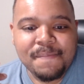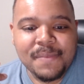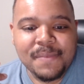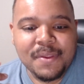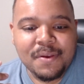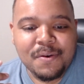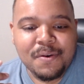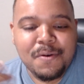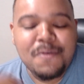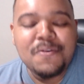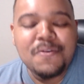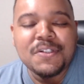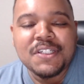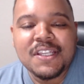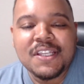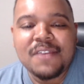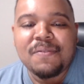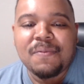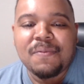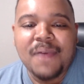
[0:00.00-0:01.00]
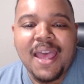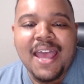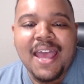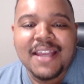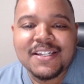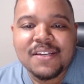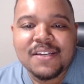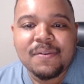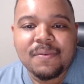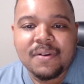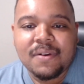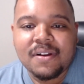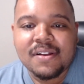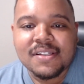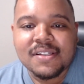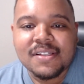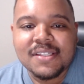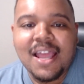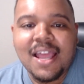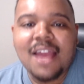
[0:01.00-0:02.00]
who she actually
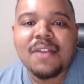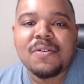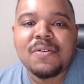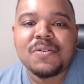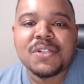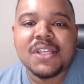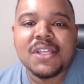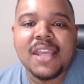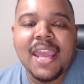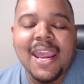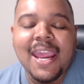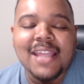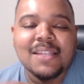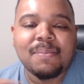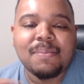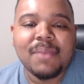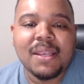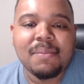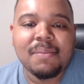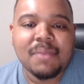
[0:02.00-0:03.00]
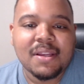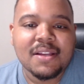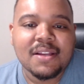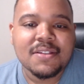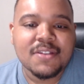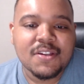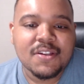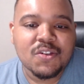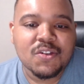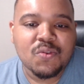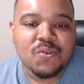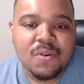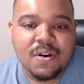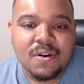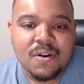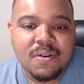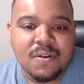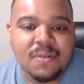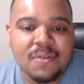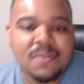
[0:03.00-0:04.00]
was, not who she had to be because of this
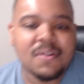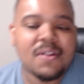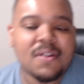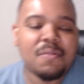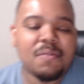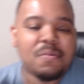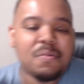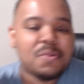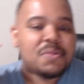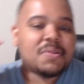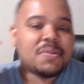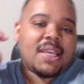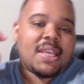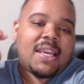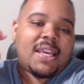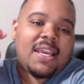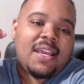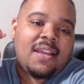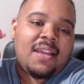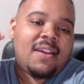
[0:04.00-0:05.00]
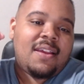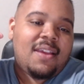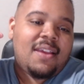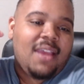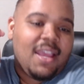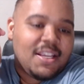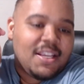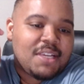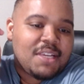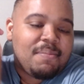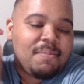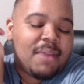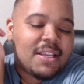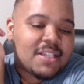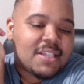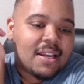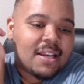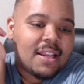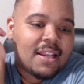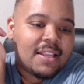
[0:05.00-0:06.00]
world, which was Anne. And she
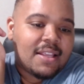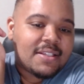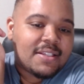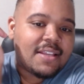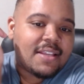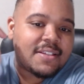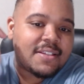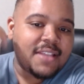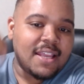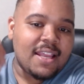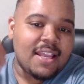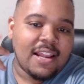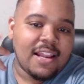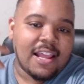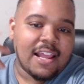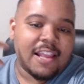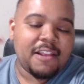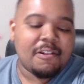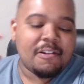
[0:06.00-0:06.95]
basically says that